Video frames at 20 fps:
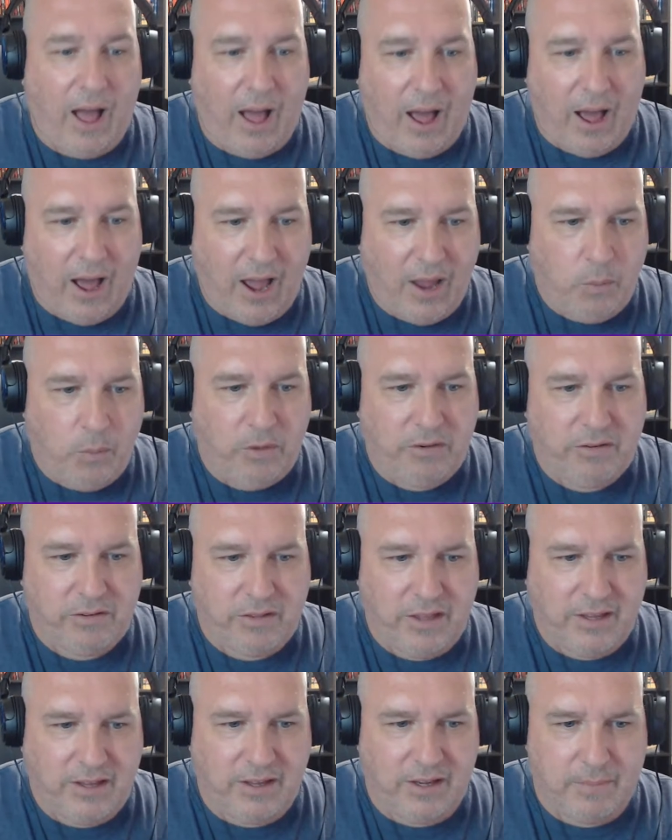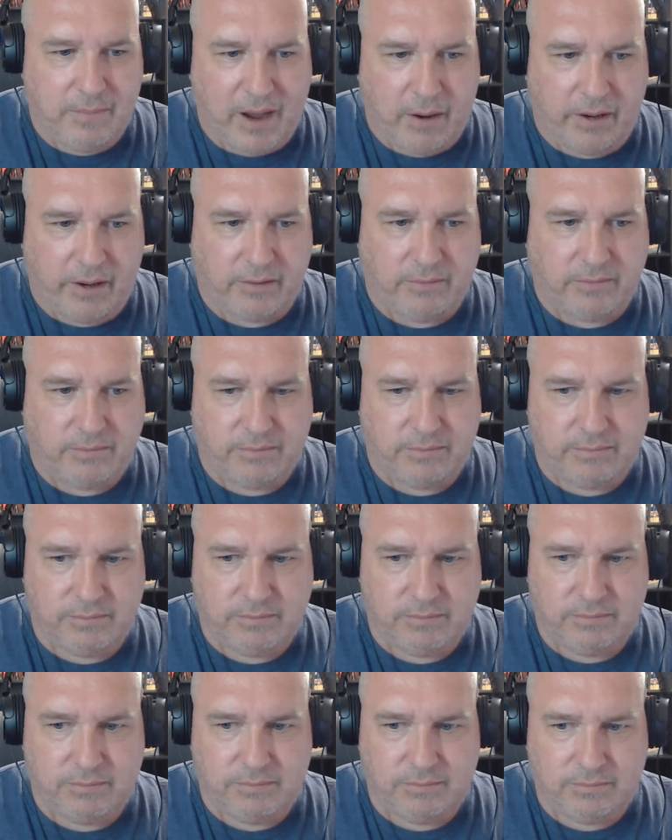I was thinking about it.
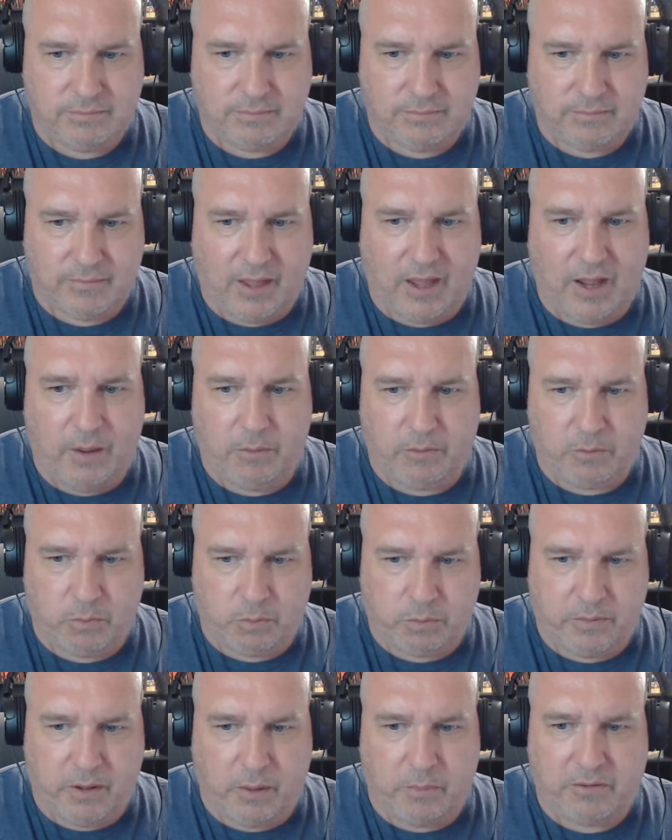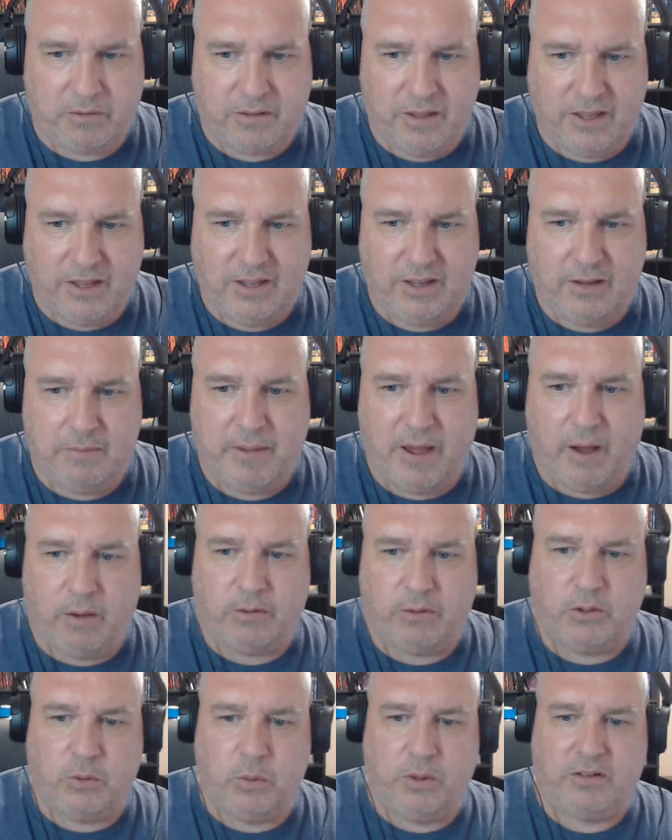I was thinking
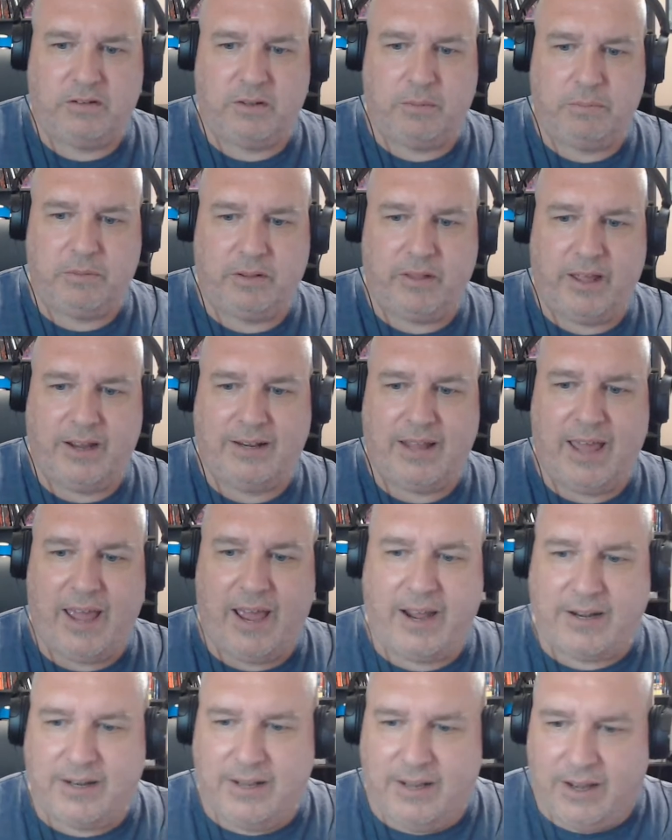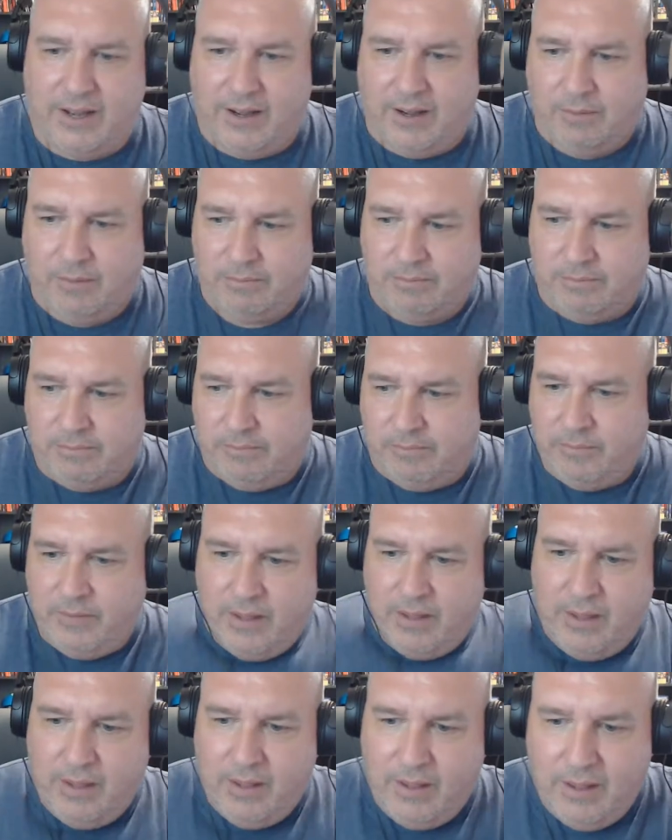about doing something like that.
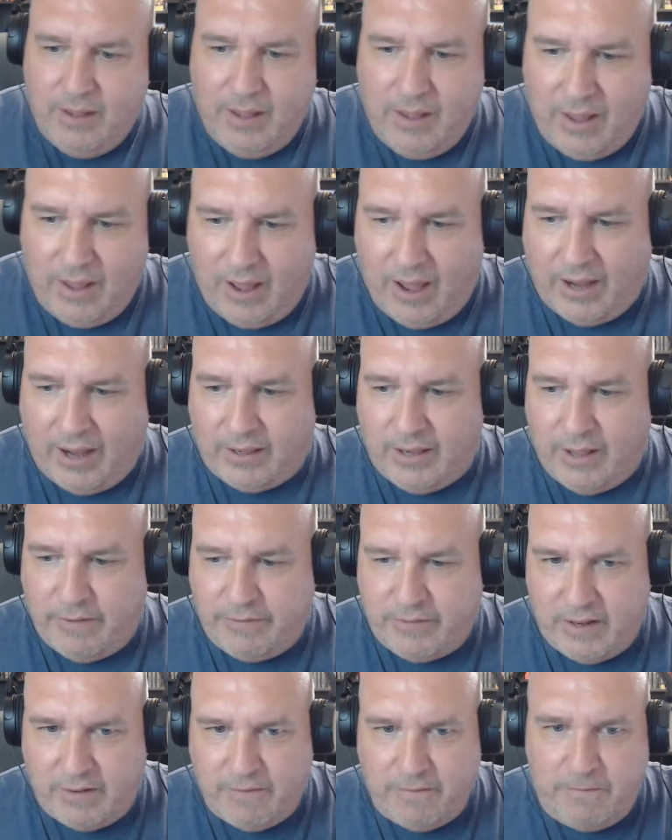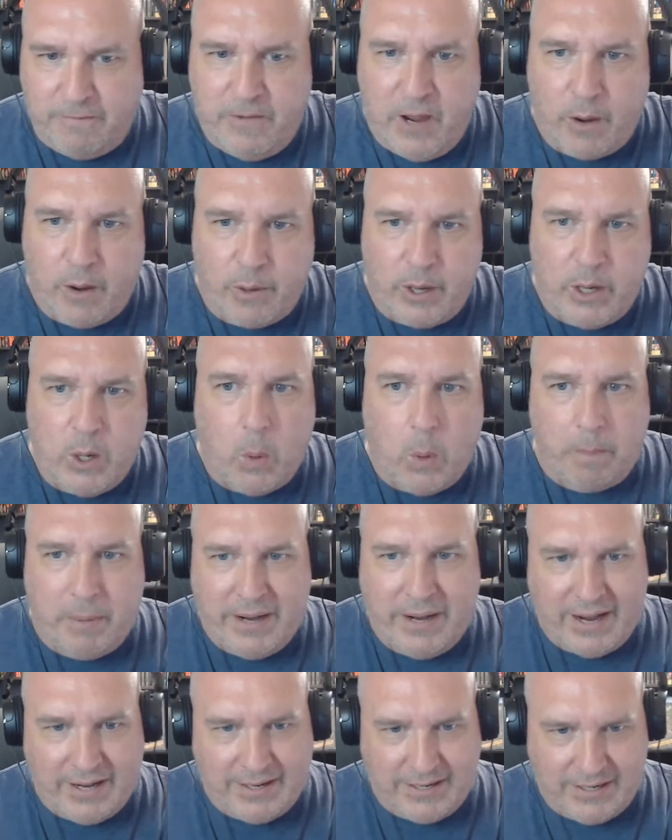I left it very
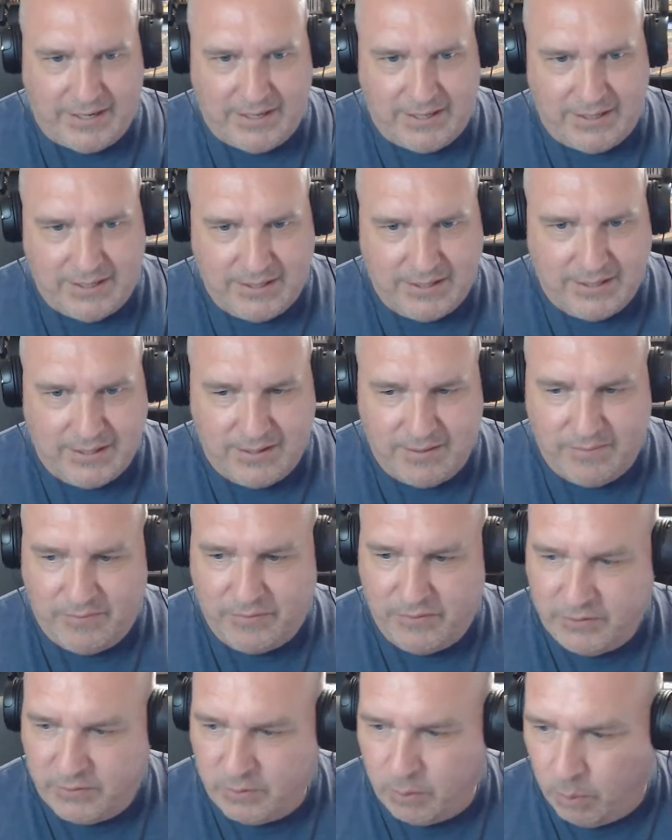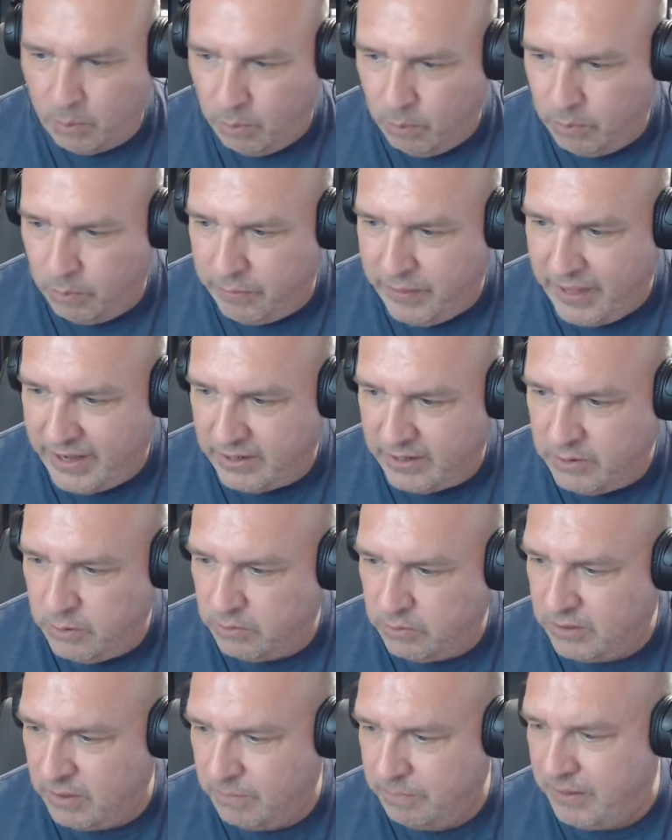open-ended so they could do
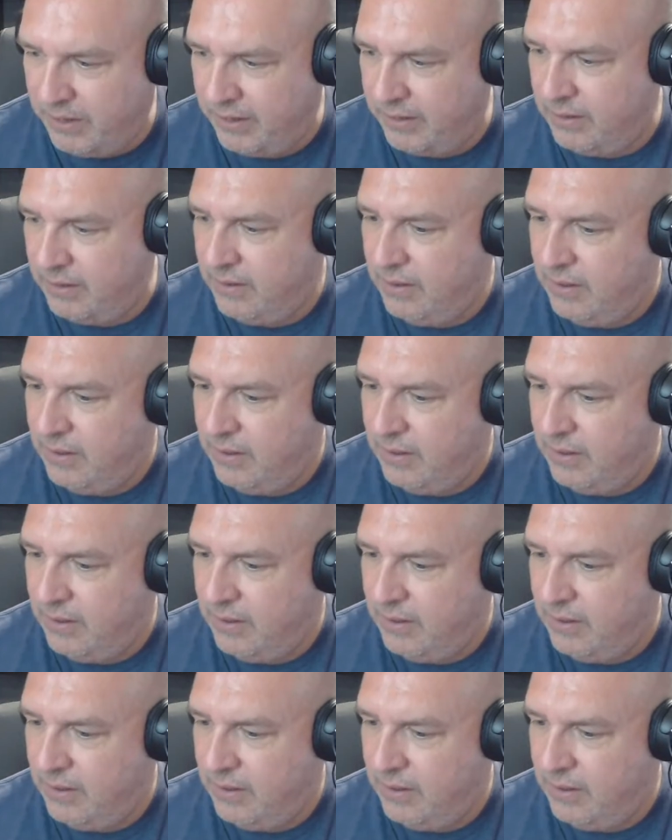something.